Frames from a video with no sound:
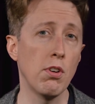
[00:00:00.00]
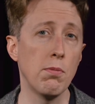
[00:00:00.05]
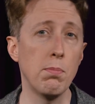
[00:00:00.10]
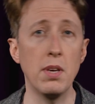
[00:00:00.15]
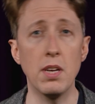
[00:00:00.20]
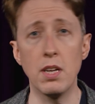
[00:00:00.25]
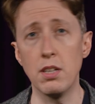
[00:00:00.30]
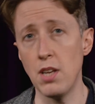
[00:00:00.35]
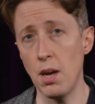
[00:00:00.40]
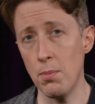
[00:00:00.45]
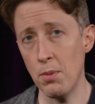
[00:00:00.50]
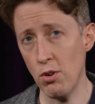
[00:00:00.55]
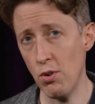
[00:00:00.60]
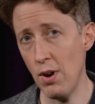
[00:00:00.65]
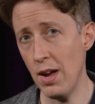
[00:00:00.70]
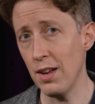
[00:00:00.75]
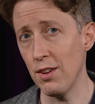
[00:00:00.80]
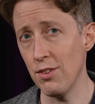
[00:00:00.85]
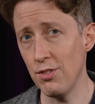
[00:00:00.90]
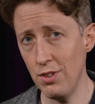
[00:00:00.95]
of being a
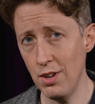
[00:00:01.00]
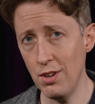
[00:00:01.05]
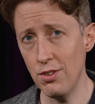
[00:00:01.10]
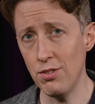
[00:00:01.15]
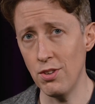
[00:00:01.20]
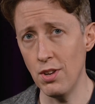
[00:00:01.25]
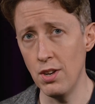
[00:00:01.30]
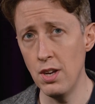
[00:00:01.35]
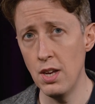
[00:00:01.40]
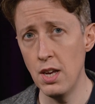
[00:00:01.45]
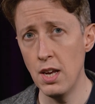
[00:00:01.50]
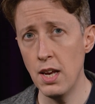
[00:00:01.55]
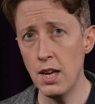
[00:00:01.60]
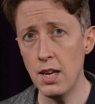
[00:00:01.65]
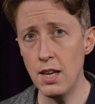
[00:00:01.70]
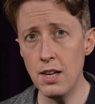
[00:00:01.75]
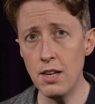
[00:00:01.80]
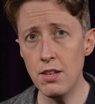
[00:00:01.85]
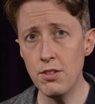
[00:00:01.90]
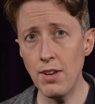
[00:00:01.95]
democratic citizen
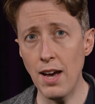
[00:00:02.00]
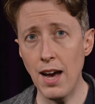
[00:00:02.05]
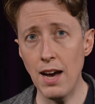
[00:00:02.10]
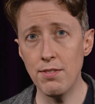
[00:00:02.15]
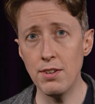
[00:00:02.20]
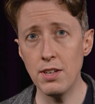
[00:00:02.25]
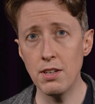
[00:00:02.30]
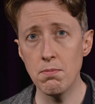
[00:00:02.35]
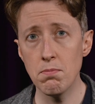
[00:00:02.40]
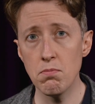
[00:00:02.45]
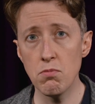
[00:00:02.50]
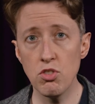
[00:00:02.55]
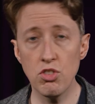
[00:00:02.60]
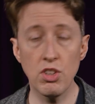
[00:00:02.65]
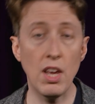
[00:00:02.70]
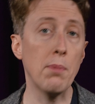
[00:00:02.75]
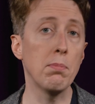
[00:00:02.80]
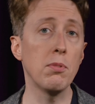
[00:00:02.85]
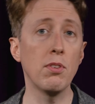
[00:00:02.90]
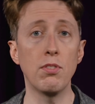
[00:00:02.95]
is having
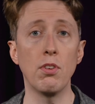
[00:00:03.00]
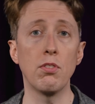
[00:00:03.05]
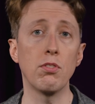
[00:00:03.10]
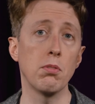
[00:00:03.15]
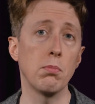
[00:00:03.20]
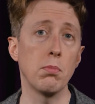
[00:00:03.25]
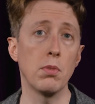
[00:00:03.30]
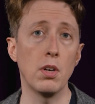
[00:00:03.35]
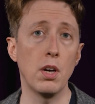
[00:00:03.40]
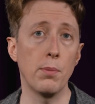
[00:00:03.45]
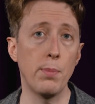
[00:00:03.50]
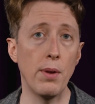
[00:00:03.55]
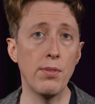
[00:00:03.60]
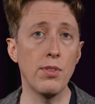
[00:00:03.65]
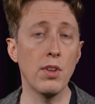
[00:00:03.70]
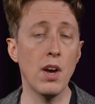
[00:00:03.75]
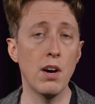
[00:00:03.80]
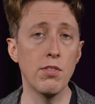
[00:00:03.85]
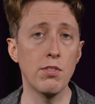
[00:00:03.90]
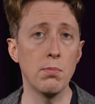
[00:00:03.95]
skepticism about
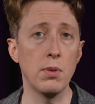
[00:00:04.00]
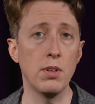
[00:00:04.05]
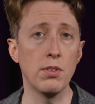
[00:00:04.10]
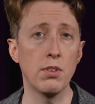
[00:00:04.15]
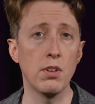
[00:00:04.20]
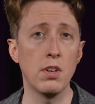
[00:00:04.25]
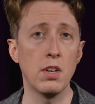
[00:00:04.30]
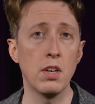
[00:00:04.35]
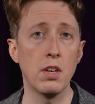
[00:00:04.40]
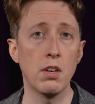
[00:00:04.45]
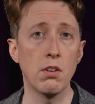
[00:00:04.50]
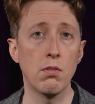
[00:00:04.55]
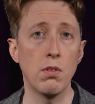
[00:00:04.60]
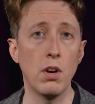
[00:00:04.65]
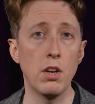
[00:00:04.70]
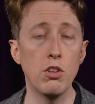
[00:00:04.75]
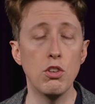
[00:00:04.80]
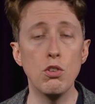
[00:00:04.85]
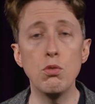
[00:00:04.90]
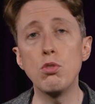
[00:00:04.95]
the government,
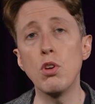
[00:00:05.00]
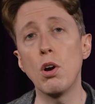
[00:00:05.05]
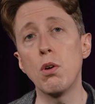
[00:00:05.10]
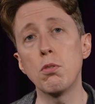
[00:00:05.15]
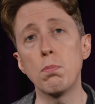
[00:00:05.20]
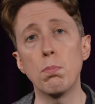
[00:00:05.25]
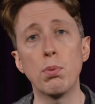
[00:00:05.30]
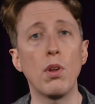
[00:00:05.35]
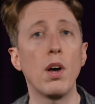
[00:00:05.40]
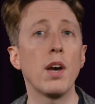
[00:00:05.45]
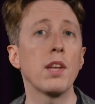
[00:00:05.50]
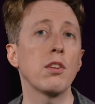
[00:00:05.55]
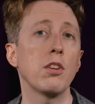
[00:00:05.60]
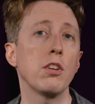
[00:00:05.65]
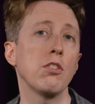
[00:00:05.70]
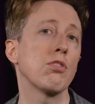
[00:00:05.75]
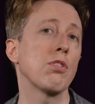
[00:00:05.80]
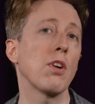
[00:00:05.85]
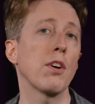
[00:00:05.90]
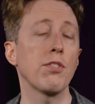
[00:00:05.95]
right? You don't
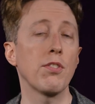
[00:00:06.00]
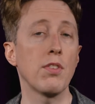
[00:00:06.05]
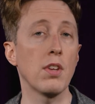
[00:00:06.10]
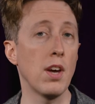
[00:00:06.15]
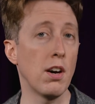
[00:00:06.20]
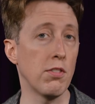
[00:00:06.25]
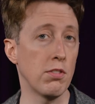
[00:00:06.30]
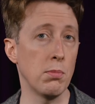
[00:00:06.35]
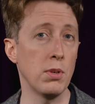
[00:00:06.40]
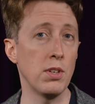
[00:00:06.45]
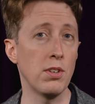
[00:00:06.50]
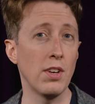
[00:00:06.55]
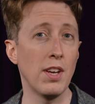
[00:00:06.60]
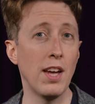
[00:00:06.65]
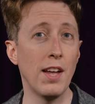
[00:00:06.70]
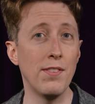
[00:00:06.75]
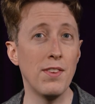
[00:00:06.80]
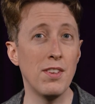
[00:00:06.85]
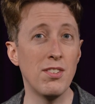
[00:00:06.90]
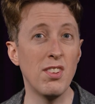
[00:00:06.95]
blindly trust the government,
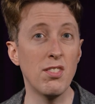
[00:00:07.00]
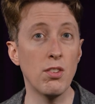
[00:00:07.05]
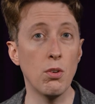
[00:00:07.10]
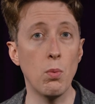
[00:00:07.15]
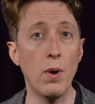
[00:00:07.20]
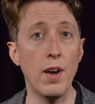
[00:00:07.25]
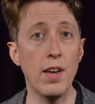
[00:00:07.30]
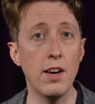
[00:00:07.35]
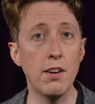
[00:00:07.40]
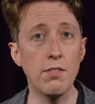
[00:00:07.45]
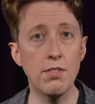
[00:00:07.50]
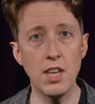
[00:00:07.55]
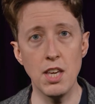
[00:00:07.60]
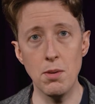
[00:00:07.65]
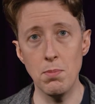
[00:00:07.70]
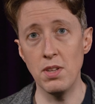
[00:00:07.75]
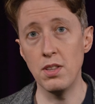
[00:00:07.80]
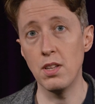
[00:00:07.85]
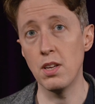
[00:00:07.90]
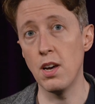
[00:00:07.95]
and this is a way of
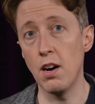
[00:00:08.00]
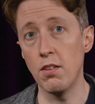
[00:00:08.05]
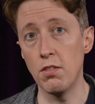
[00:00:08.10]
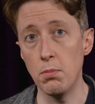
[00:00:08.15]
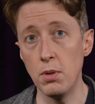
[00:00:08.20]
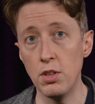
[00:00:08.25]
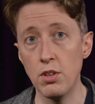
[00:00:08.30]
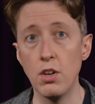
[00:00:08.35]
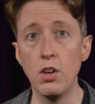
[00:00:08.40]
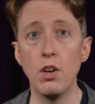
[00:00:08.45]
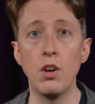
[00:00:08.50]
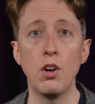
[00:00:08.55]
keeping the government